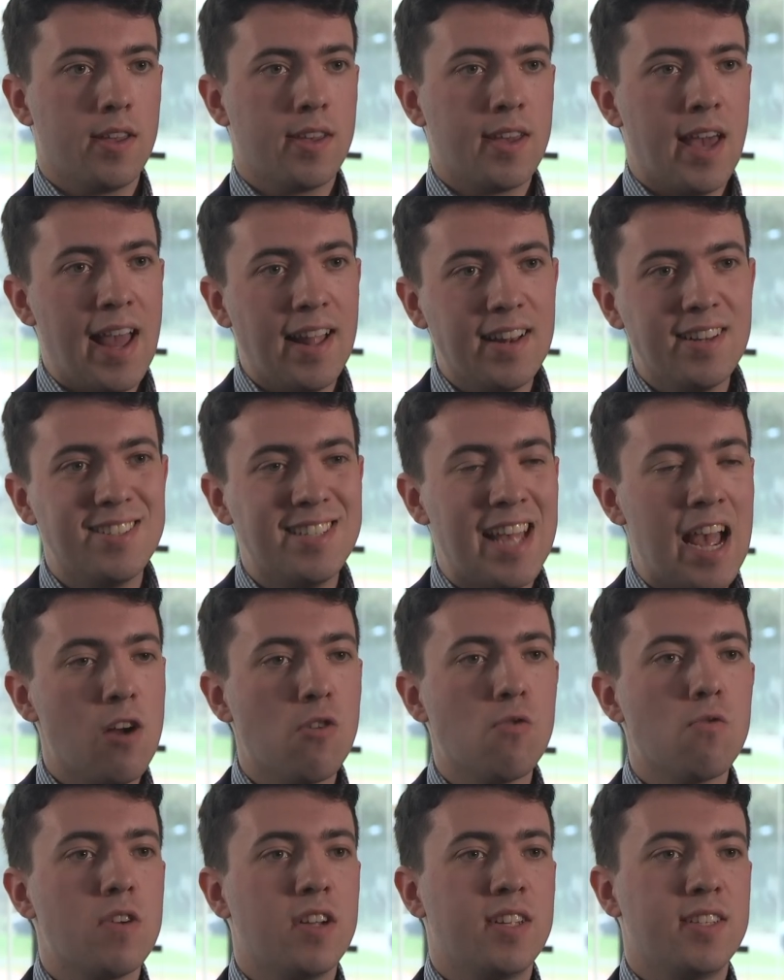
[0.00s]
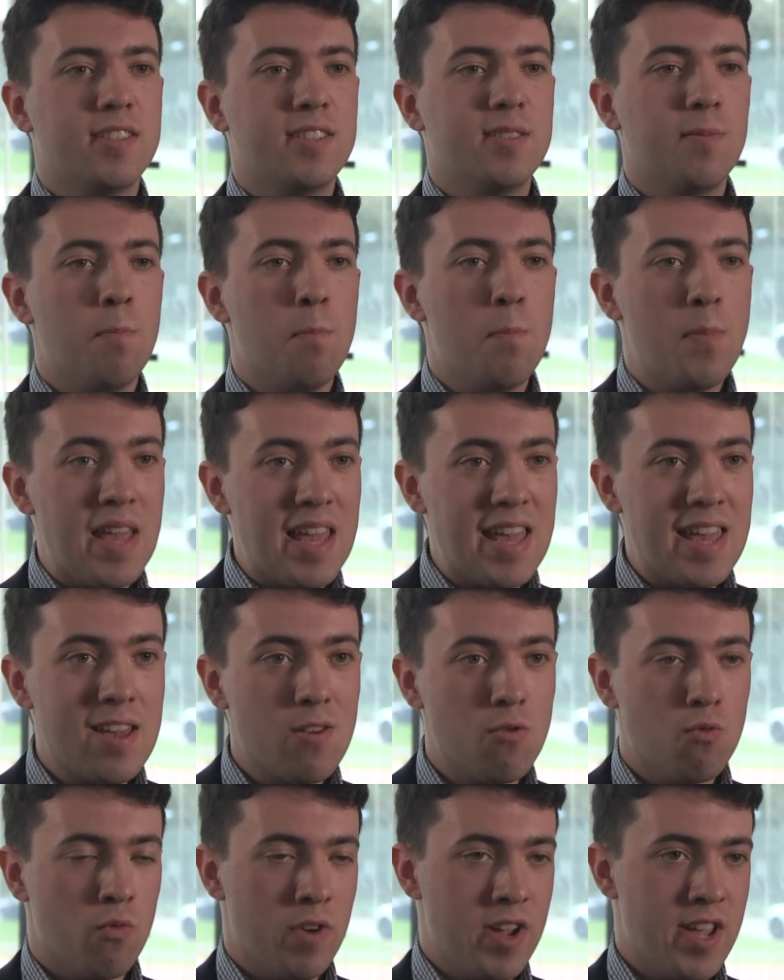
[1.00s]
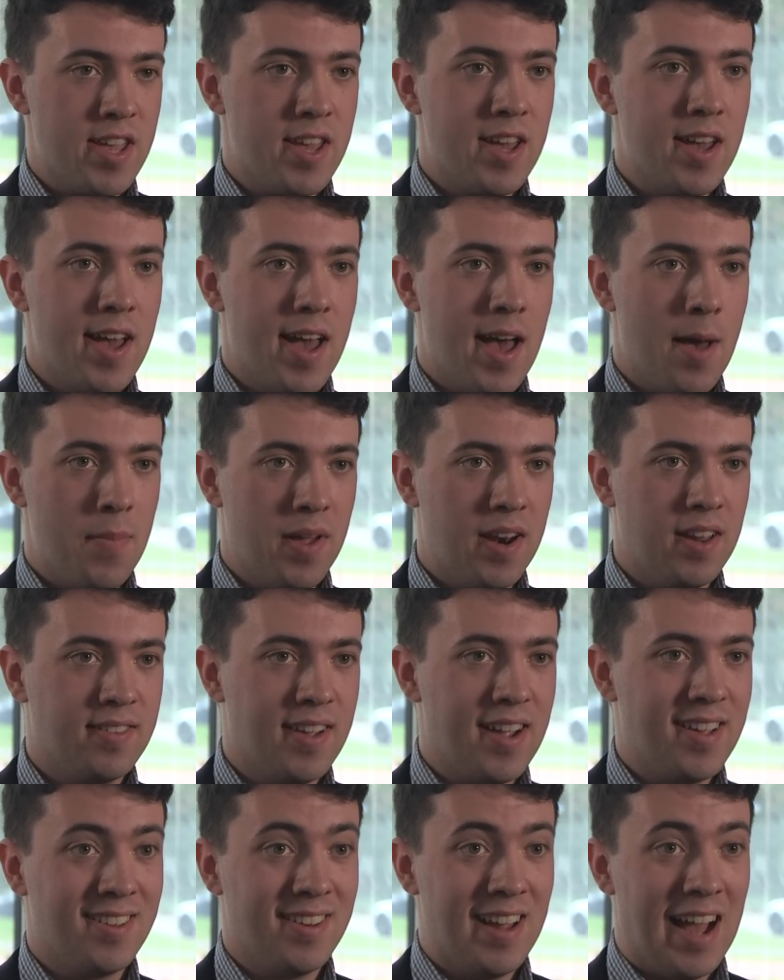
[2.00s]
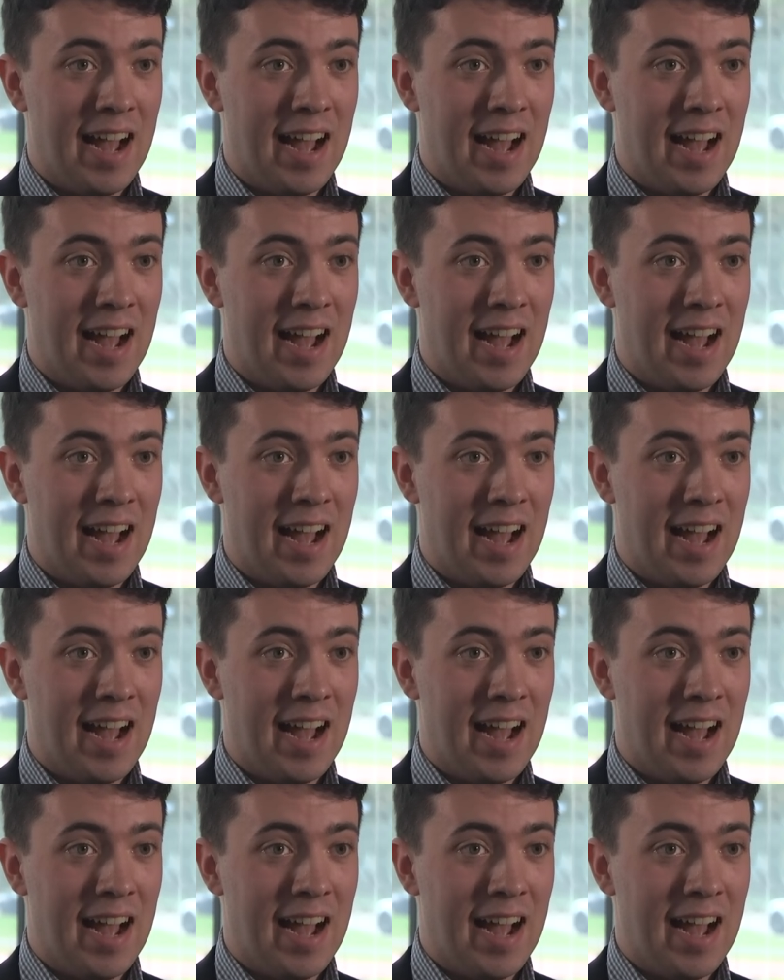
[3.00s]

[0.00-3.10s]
Can terrorists be rehabilitated